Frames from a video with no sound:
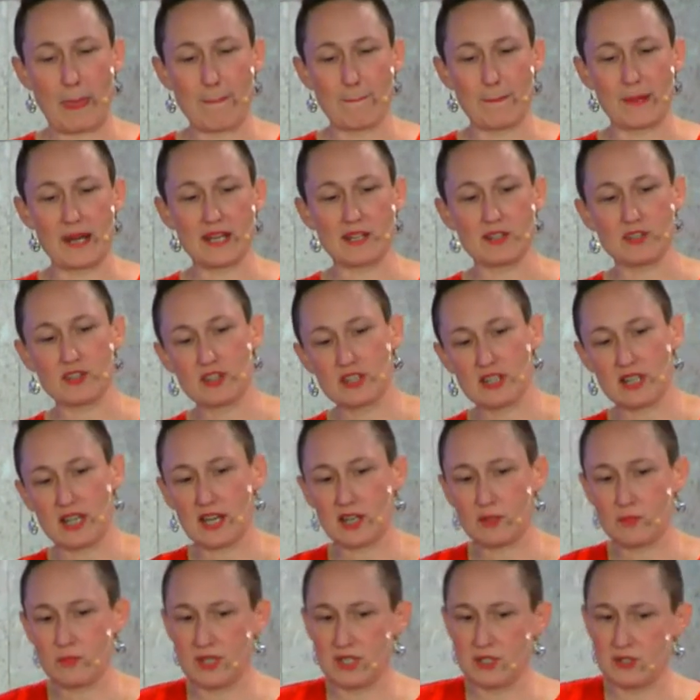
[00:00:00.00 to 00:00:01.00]
Right? Just
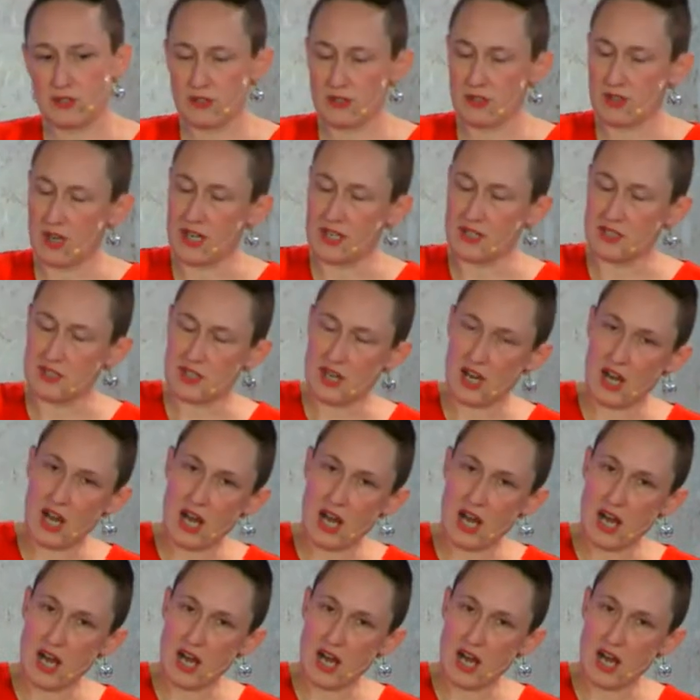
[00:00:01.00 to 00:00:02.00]
like when you're on
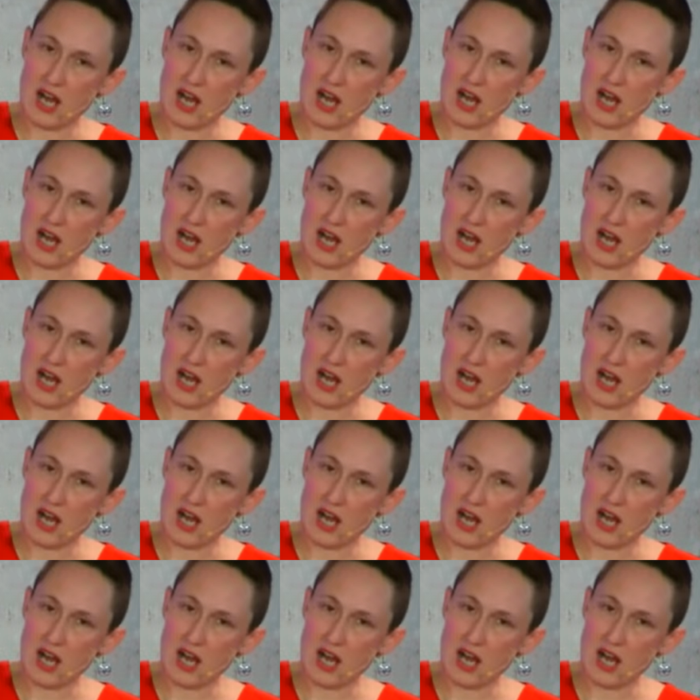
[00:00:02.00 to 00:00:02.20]
top,